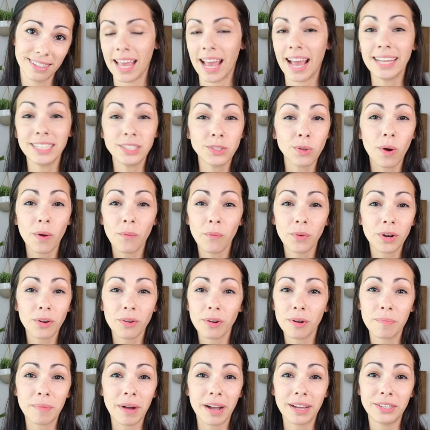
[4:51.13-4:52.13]
And so I want to
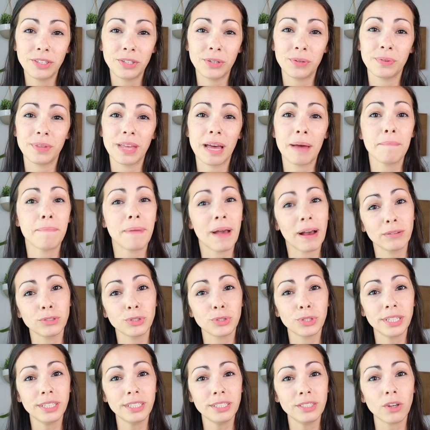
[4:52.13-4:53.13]
remind you that
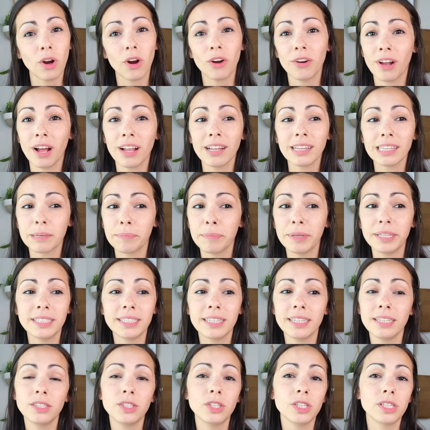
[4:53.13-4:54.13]
boundaries are not
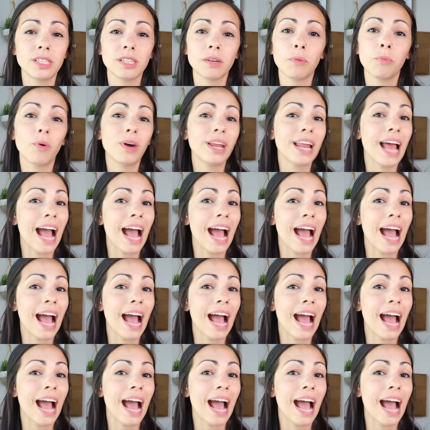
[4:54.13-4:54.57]
limited to someone